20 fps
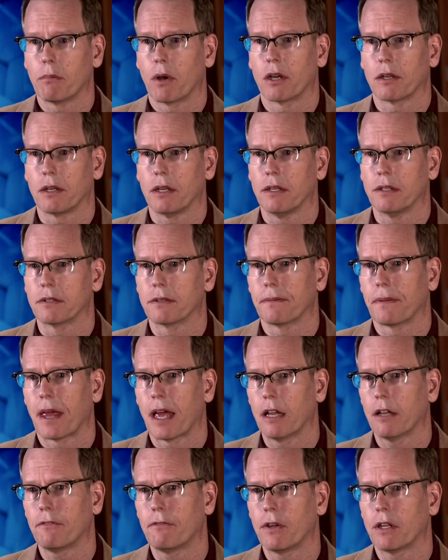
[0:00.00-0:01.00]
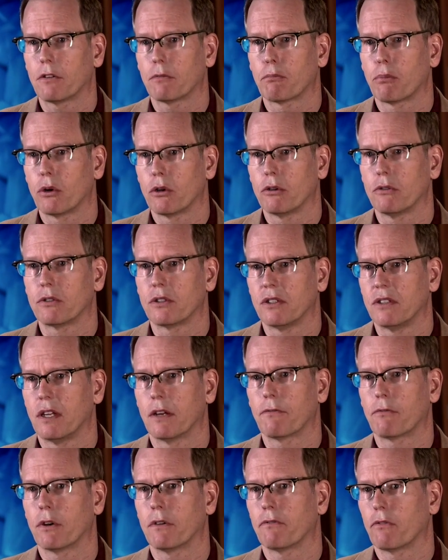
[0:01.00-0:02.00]
monkeys, elephants produce
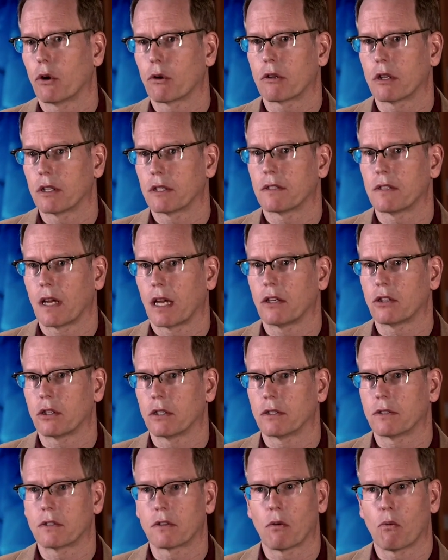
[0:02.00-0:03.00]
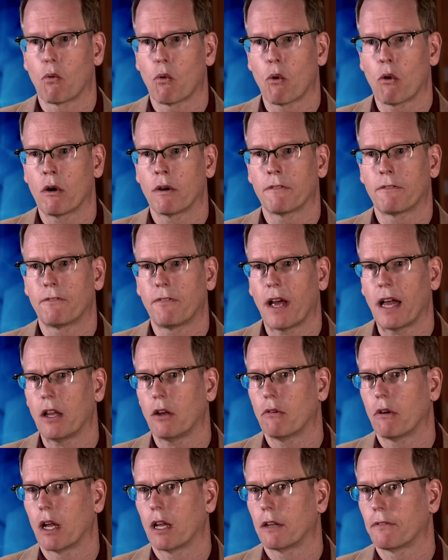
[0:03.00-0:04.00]
different vocalizations to warn
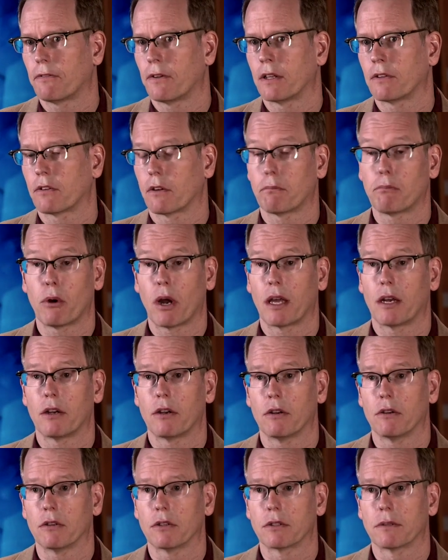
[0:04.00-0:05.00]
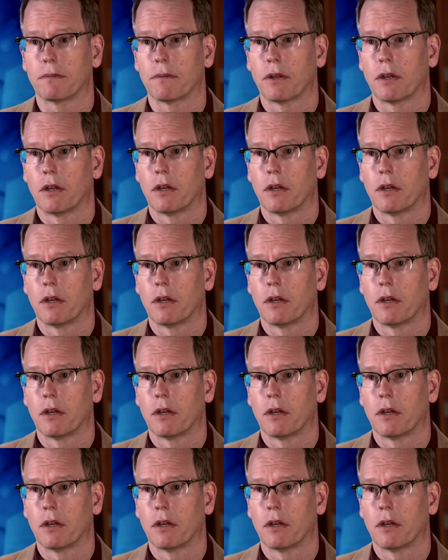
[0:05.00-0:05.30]
fellow elephants of predators,